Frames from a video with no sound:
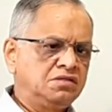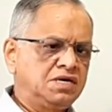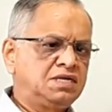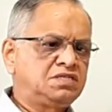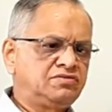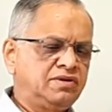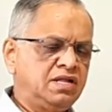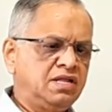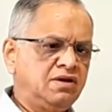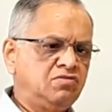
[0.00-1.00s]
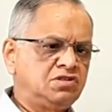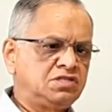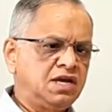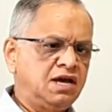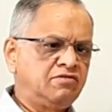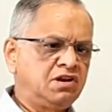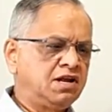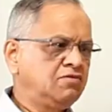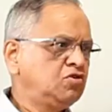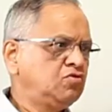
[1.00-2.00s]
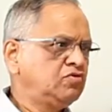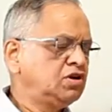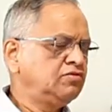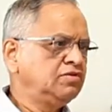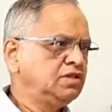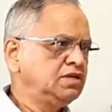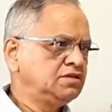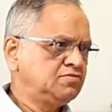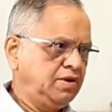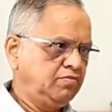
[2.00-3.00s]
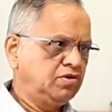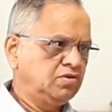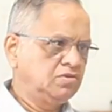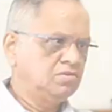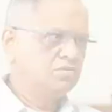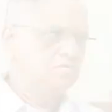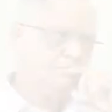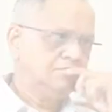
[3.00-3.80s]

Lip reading: that's when they will say, I will never work with these people.